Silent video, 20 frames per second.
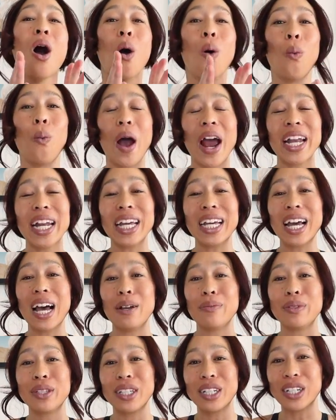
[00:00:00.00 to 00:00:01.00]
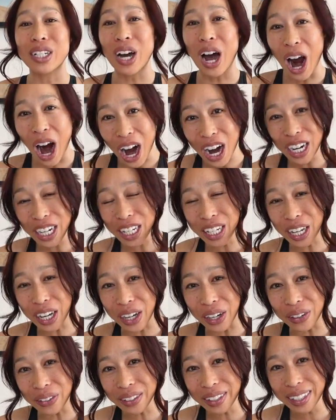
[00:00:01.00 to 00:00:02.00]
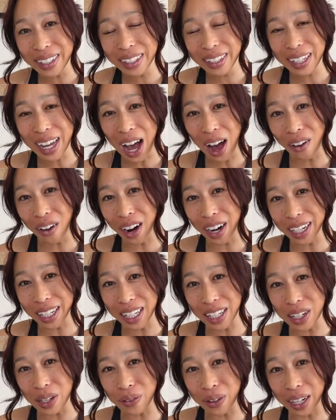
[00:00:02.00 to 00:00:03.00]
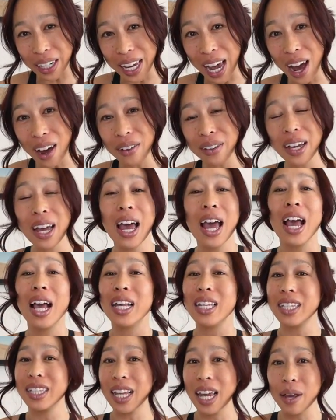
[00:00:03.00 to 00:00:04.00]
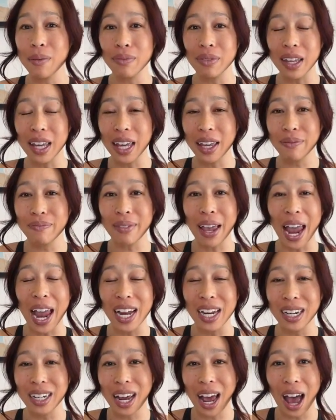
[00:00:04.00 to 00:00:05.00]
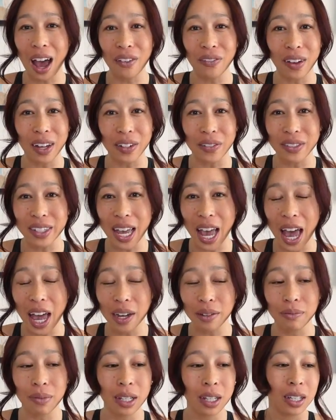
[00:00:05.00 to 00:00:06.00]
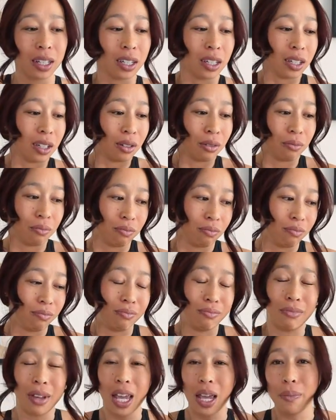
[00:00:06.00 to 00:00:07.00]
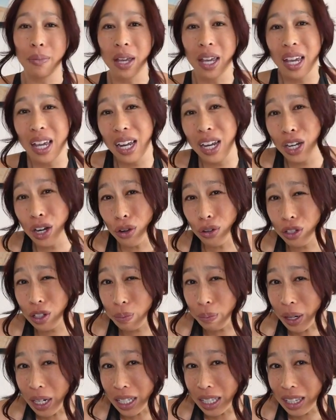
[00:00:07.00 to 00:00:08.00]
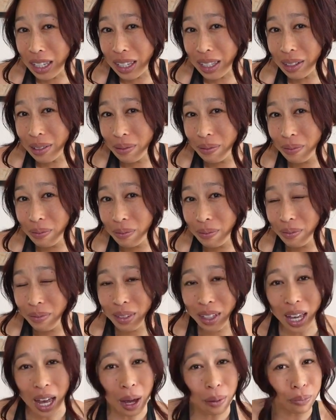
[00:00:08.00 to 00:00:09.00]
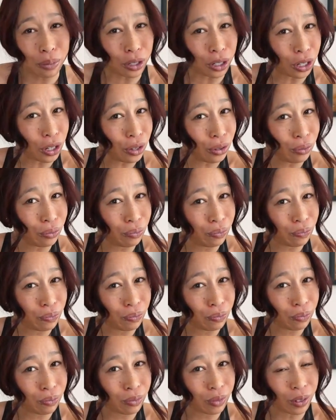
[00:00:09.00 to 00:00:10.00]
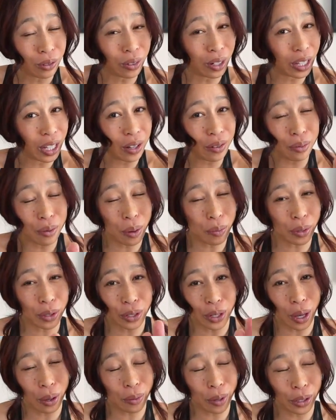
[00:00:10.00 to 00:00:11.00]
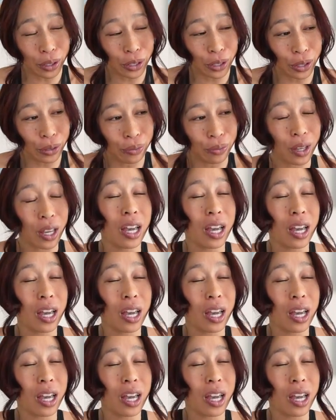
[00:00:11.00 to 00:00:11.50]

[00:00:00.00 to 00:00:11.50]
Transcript: When it comes to cardio, how hard can you work out? Same thing, 8.5 out of 10. Maybe no sprints, up to you. Really, remember, it's all about you.